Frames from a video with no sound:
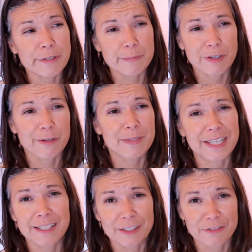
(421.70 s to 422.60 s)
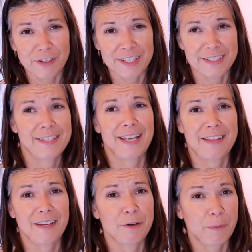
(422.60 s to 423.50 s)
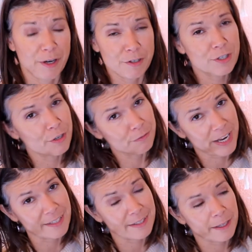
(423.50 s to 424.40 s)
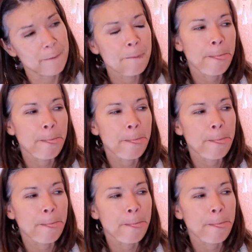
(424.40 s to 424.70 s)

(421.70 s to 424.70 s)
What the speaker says: sometimes legal advisors and their approach to risk.